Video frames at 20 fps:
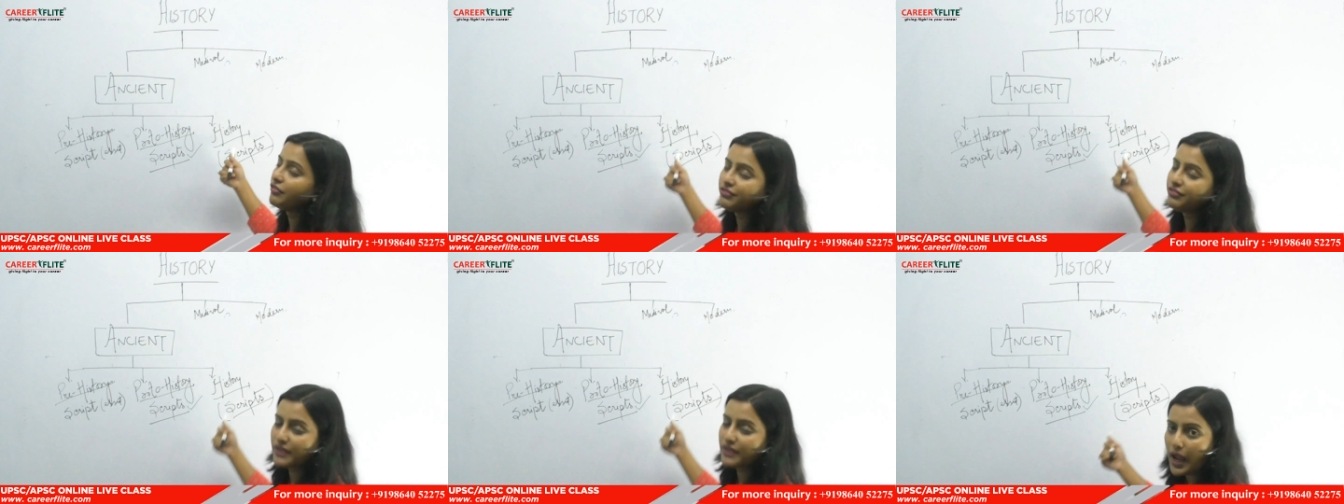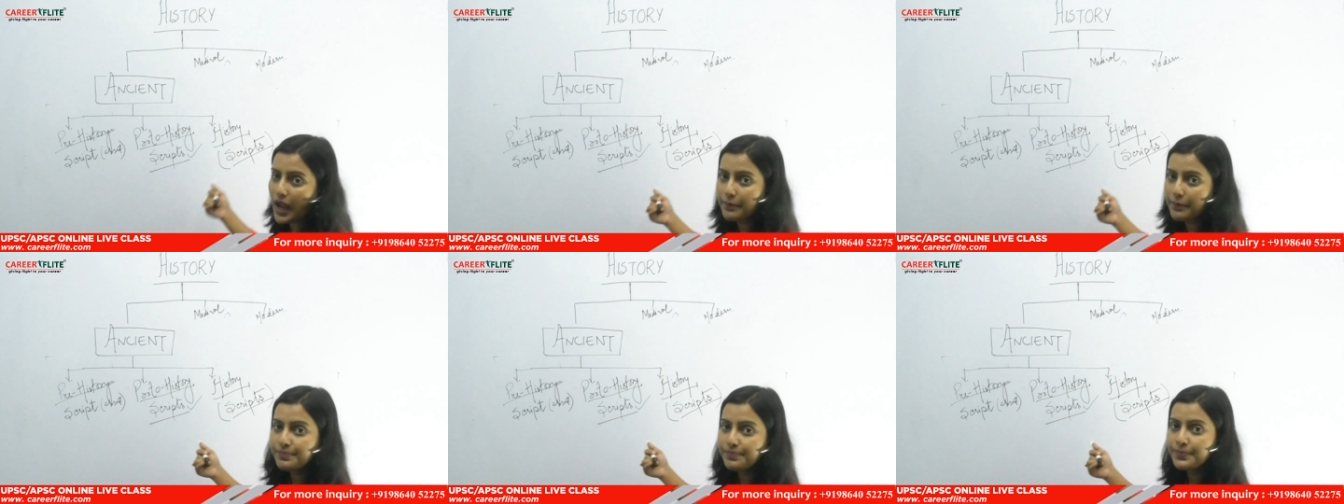time,
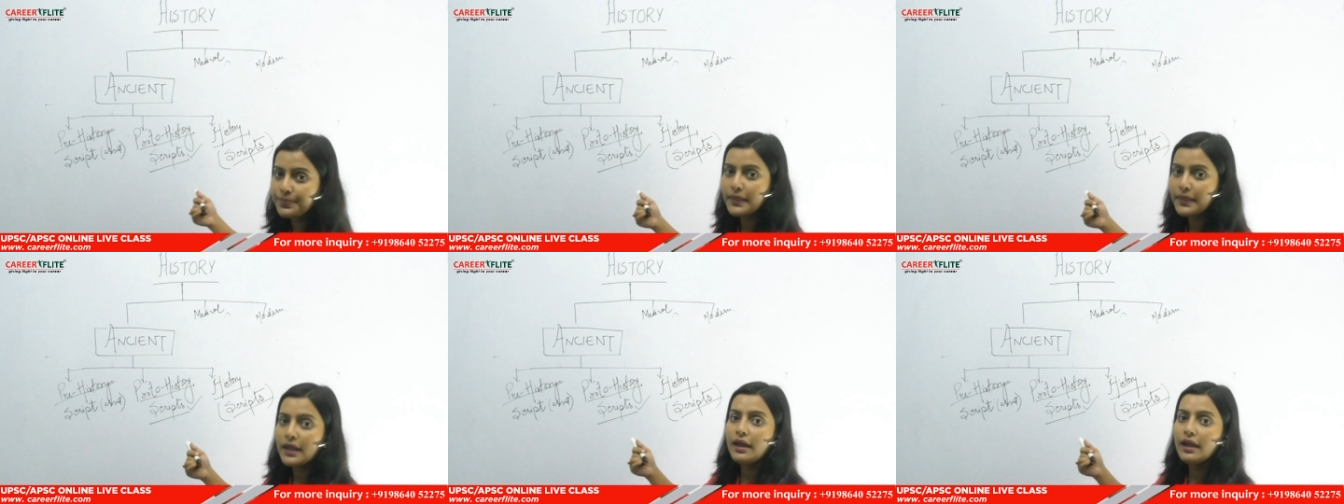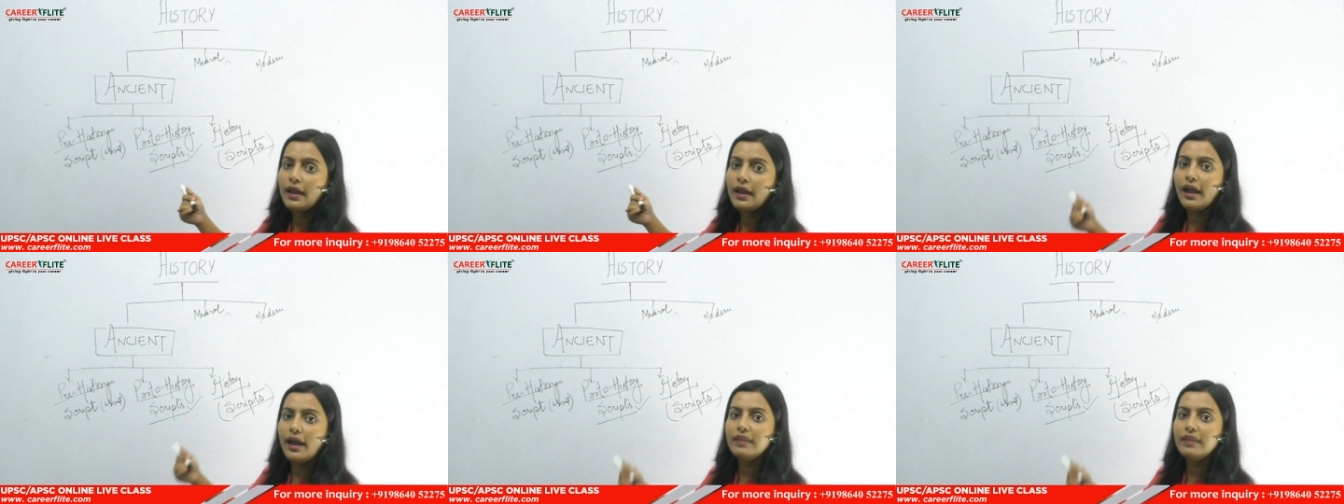
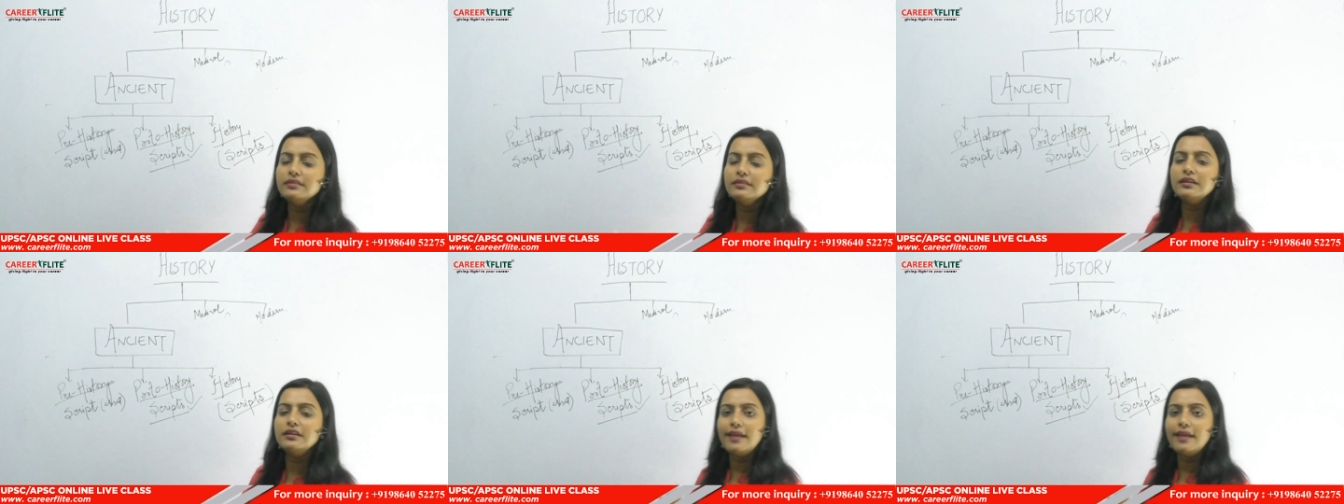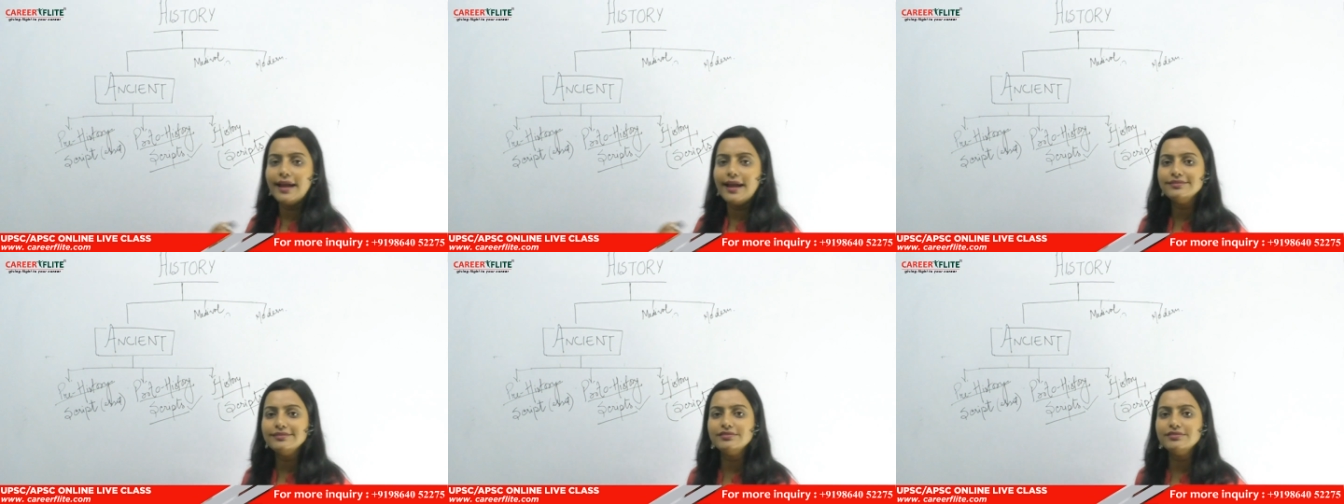and the
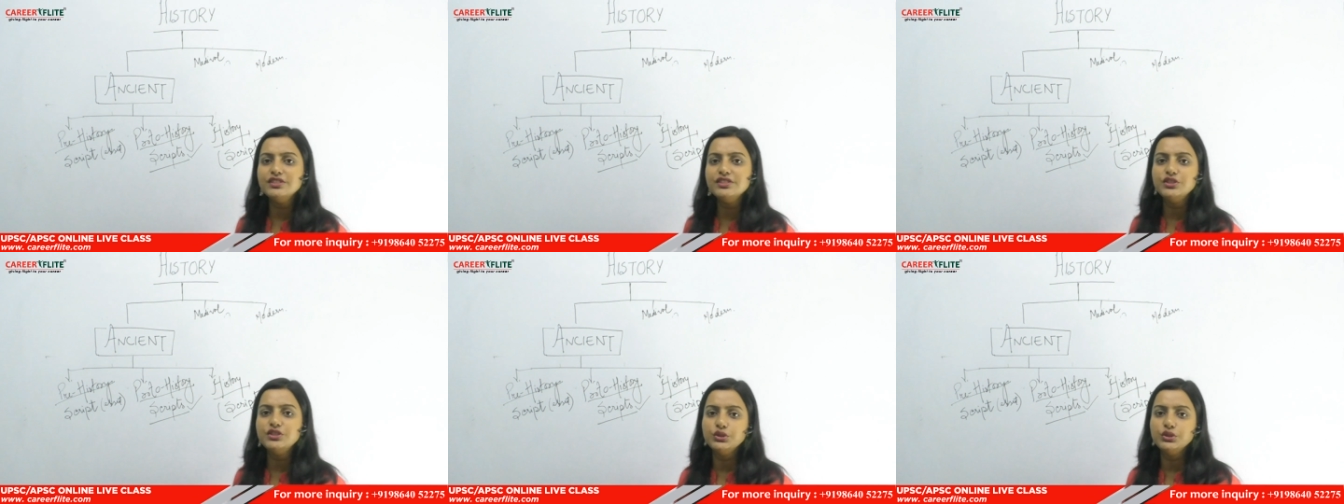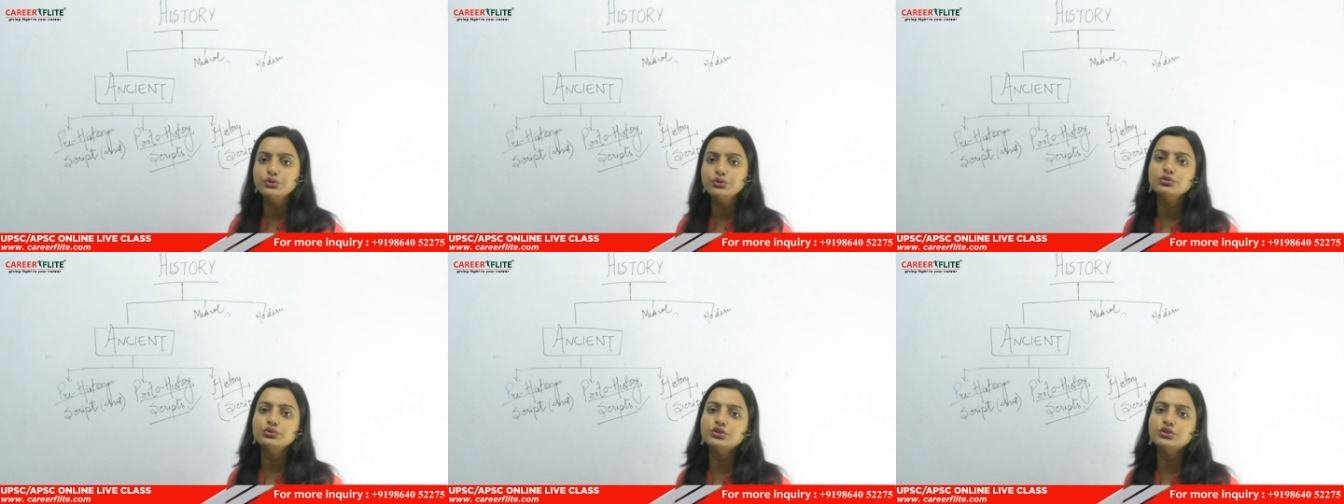language
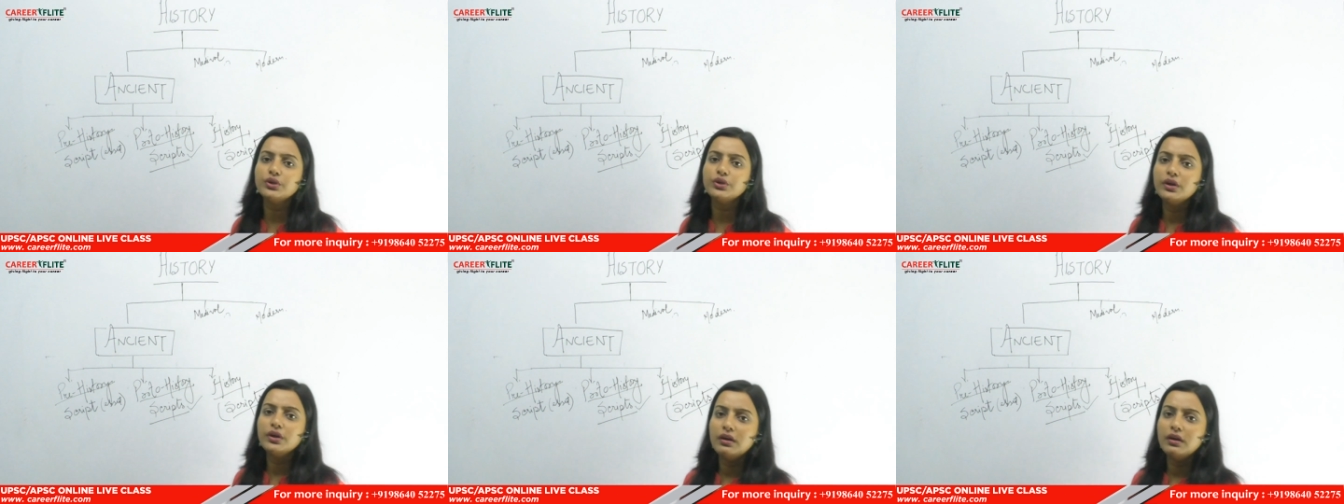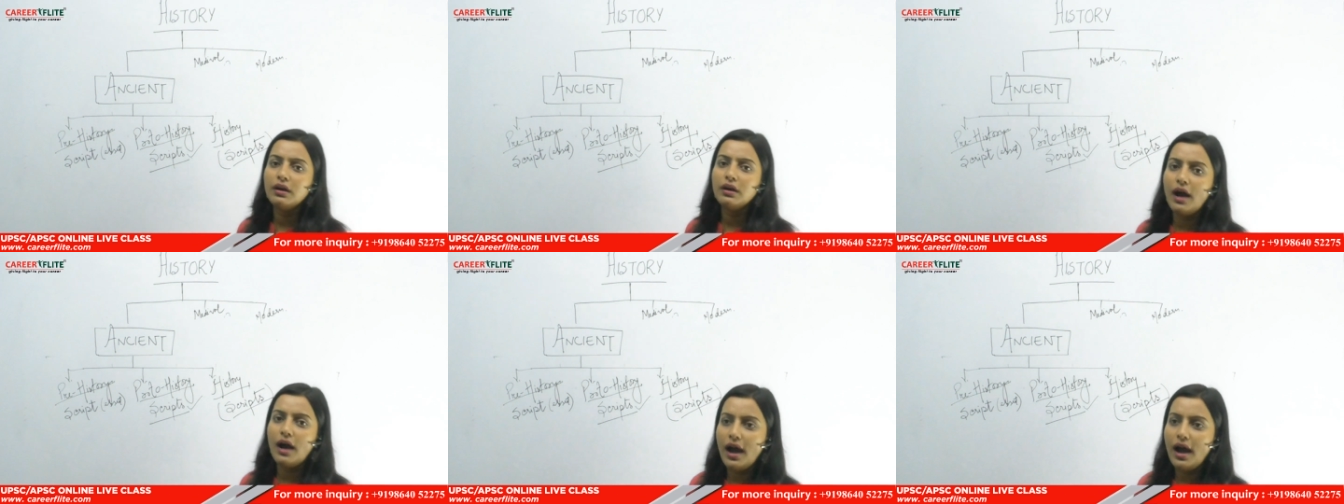used
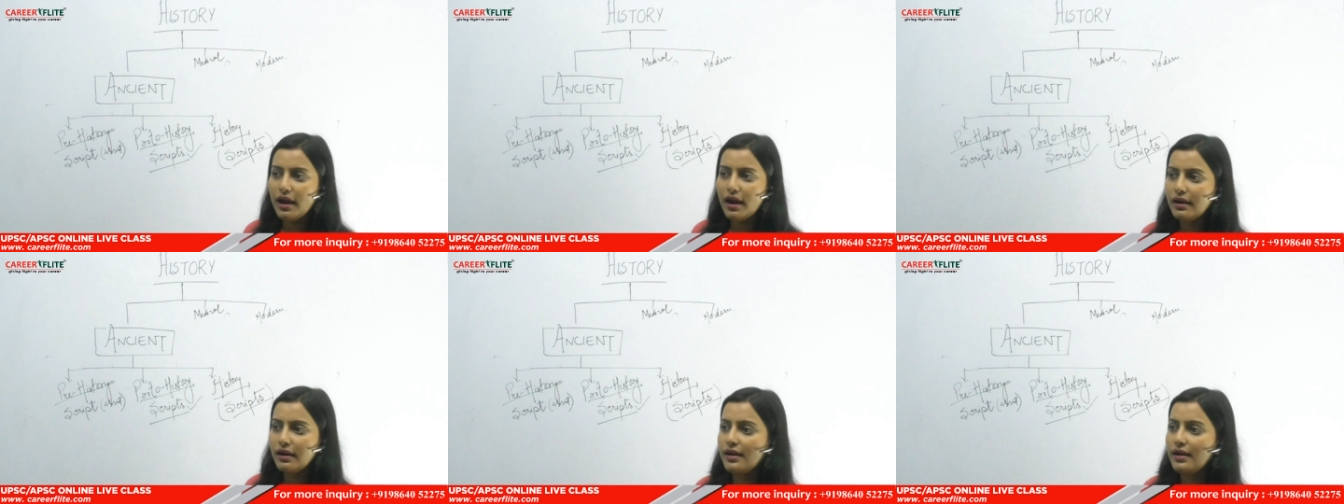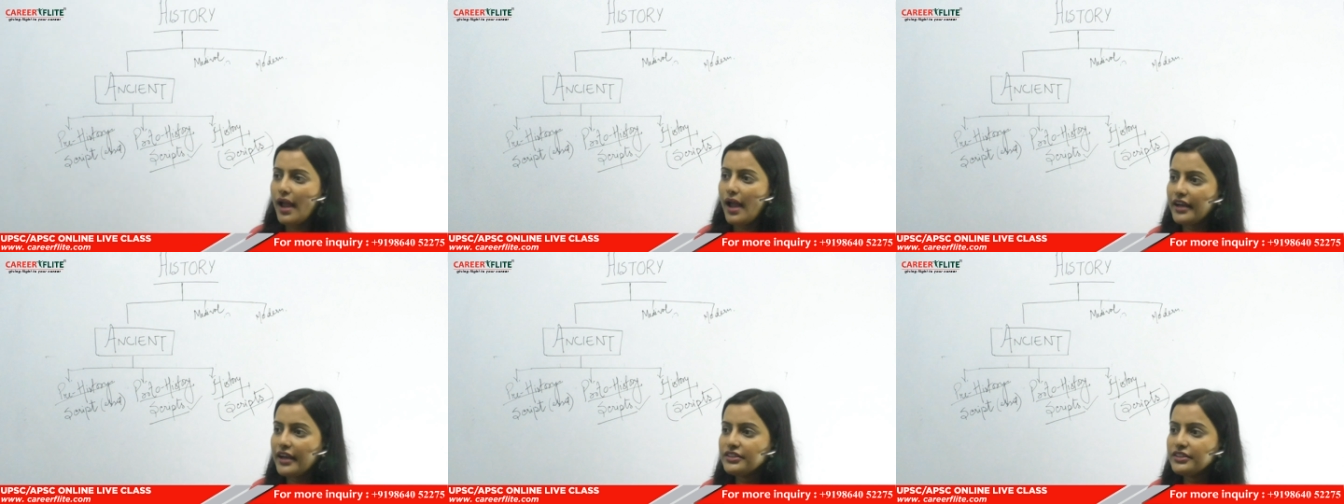are
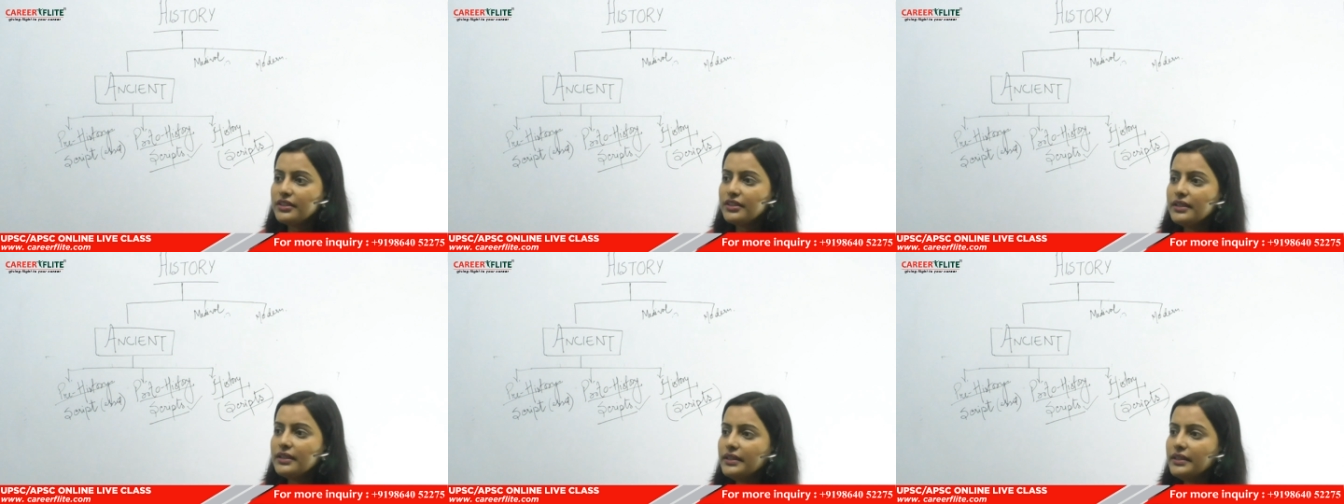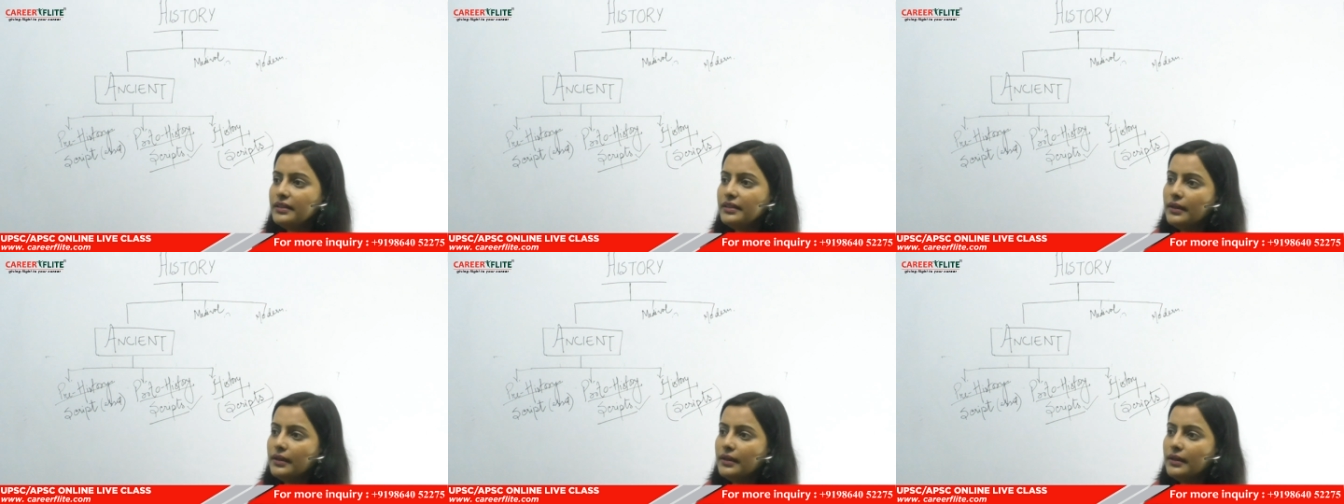actually,